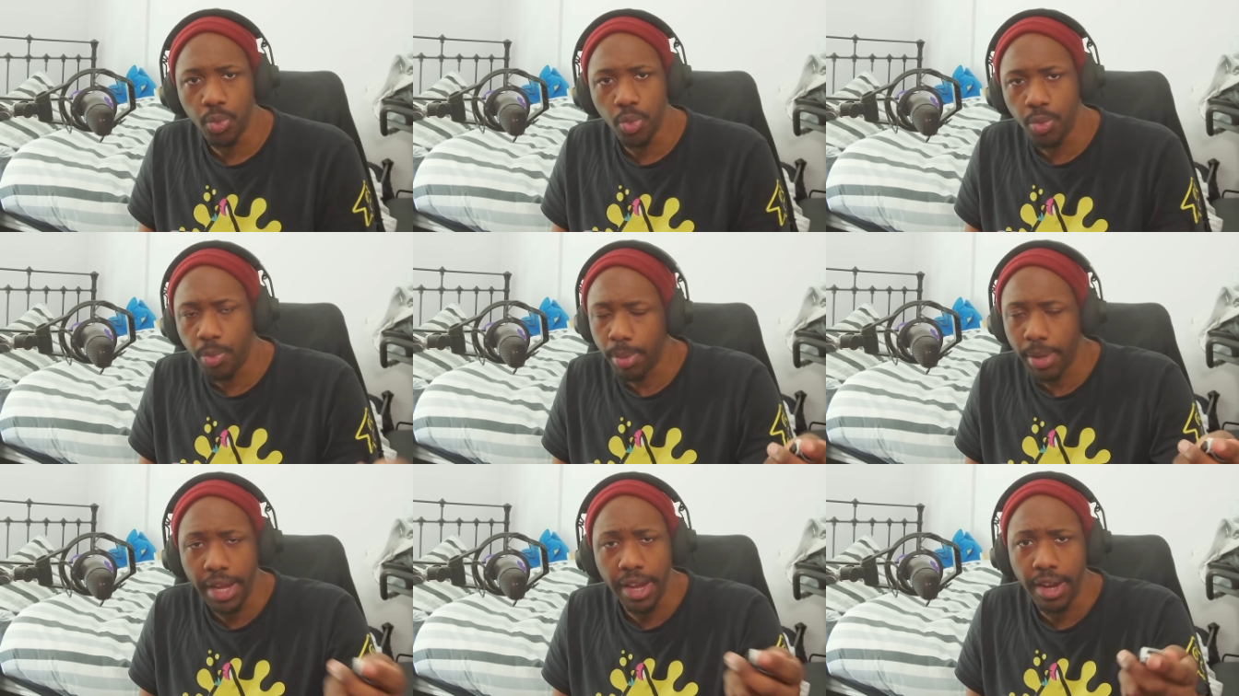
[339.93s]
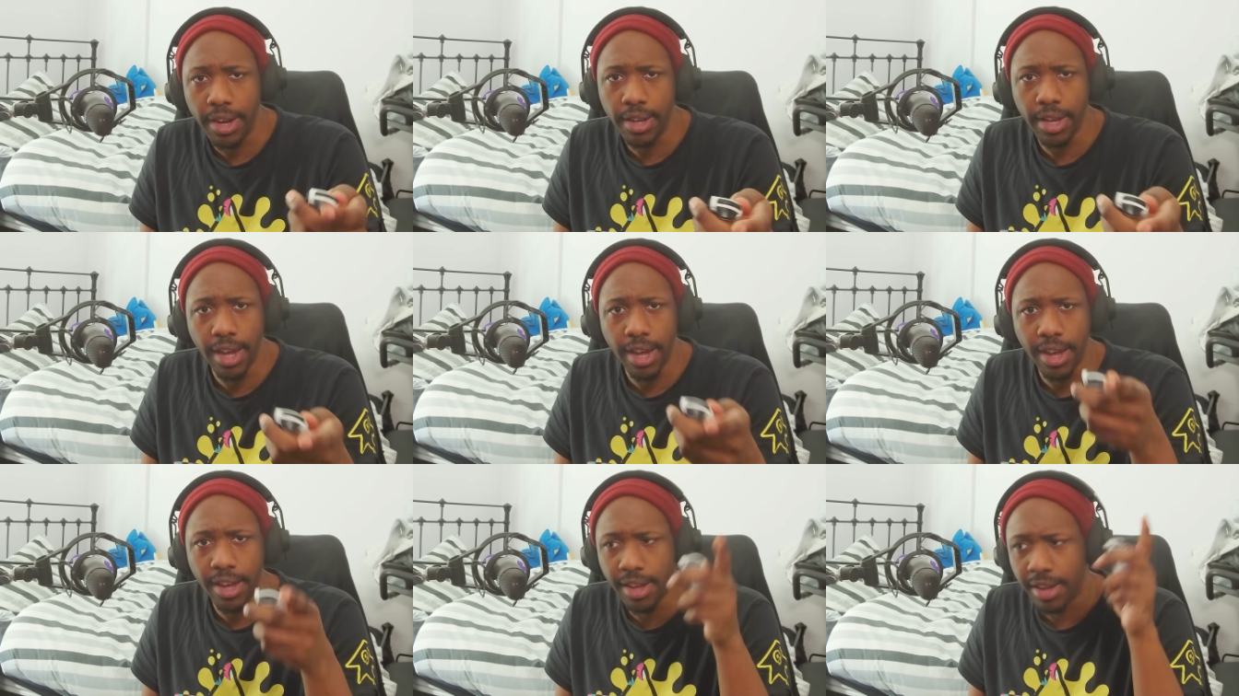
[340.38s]
playing
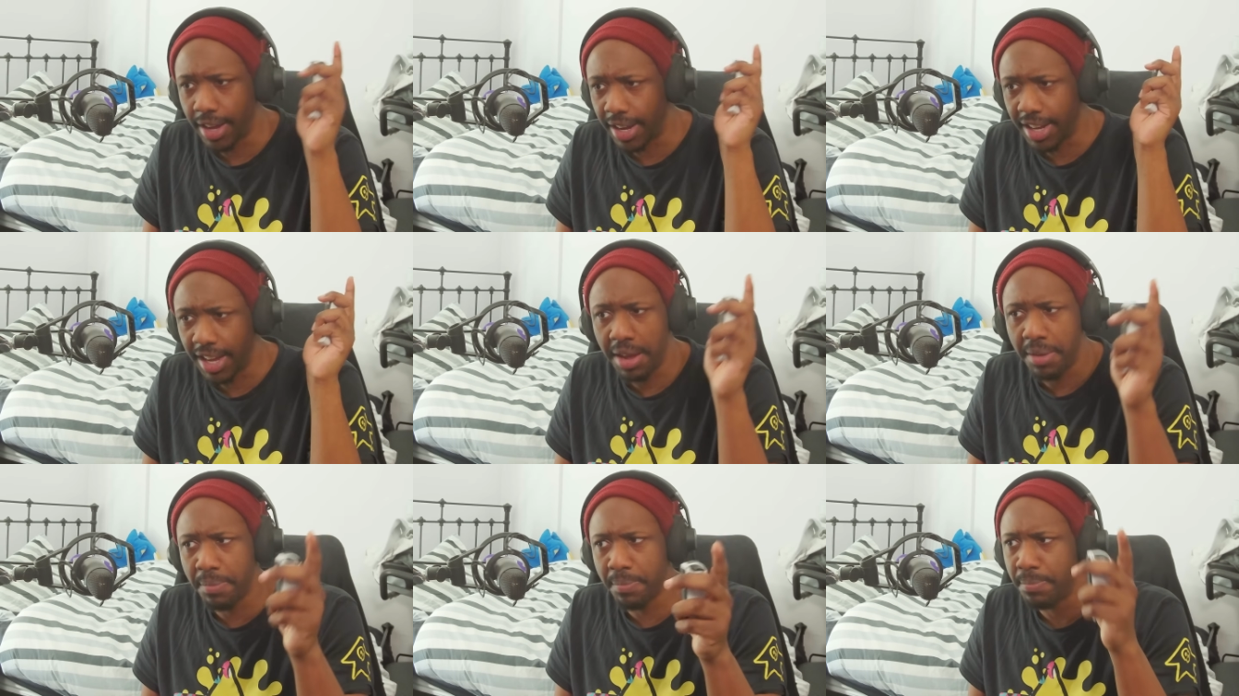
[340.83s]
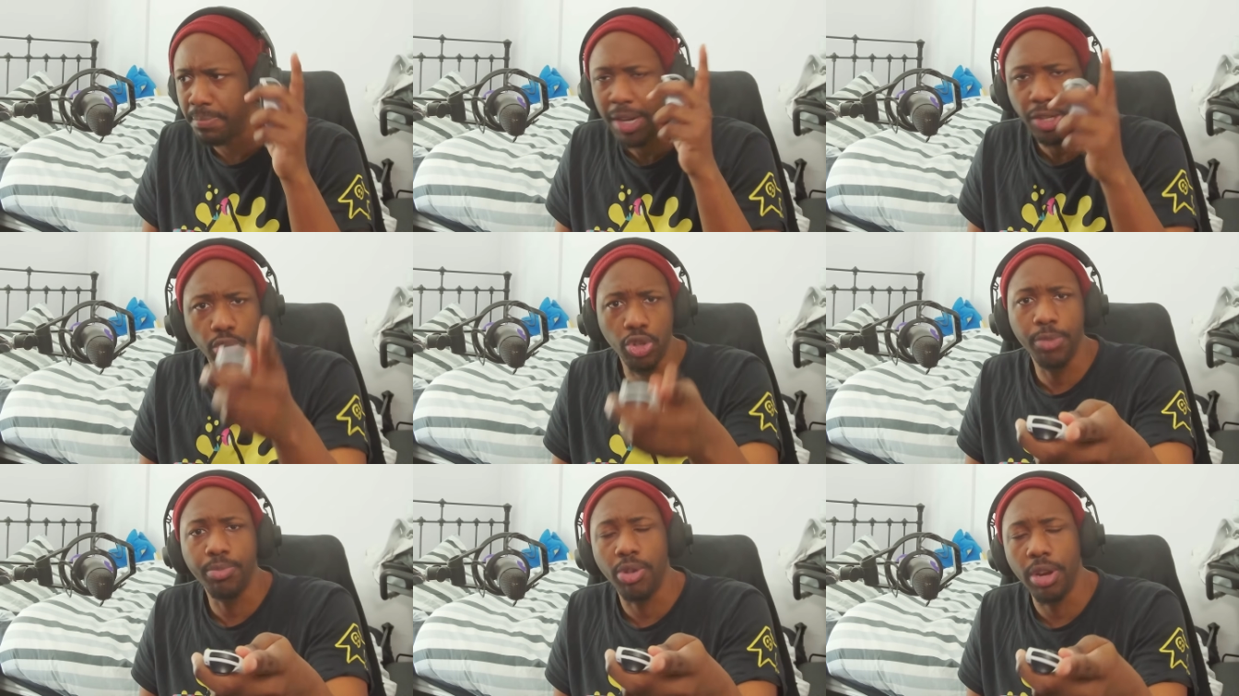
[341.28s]
a game,
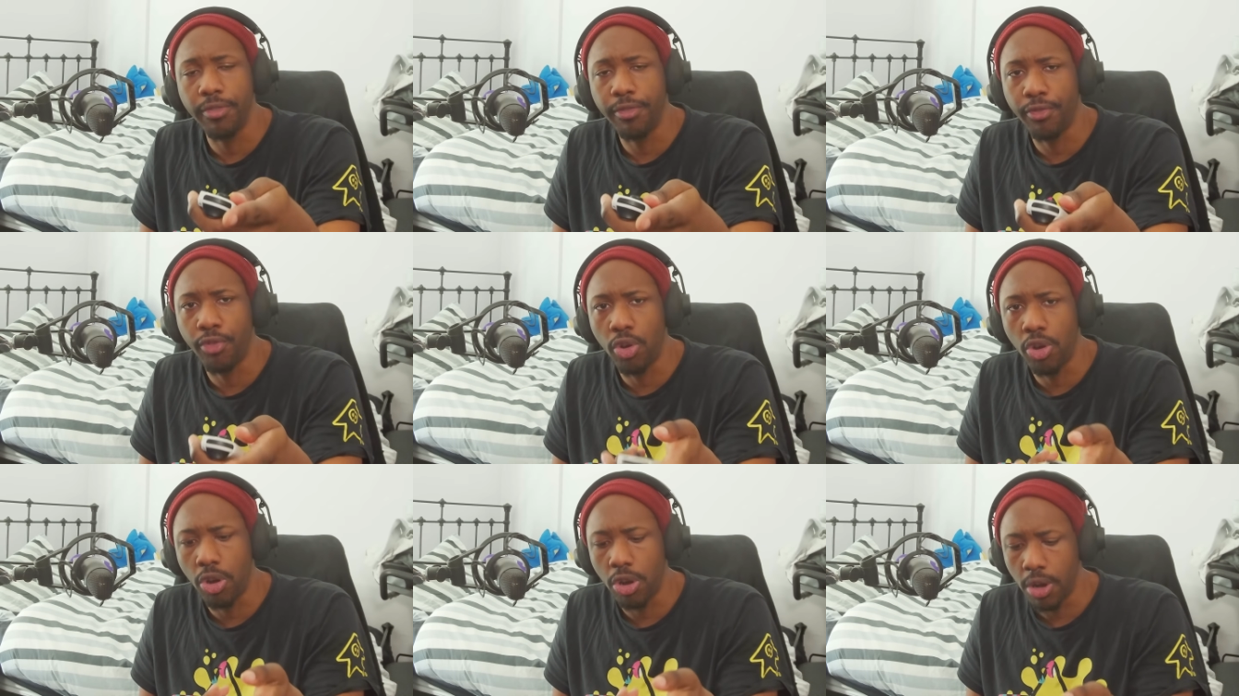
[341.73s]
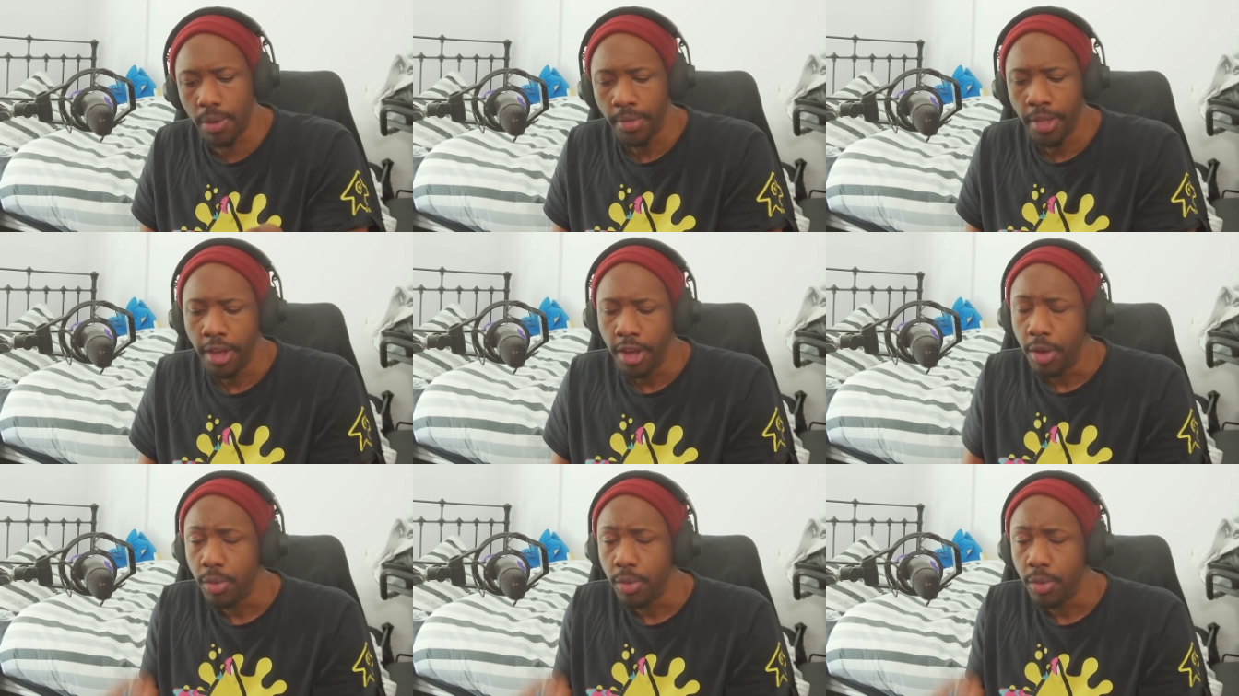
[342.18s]
Metroid Prime 4,